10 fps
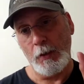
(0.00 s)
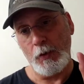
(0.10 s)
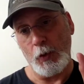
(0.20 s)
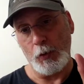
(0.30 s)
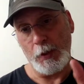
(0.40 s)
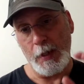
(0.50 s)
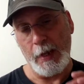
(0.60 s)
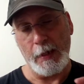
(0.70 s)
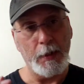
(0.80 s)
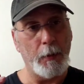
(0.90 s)
So
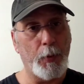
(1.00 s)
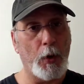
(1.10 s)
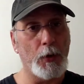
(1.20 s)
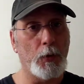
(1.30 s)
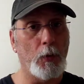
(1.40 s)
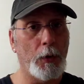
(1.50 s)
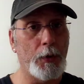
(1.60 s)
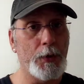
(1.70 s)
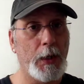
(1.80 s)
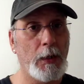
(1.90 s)
today I did a partial
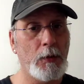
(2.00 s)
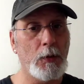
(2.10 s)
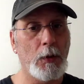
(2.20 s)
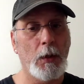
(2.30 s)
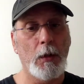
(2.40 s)
water change,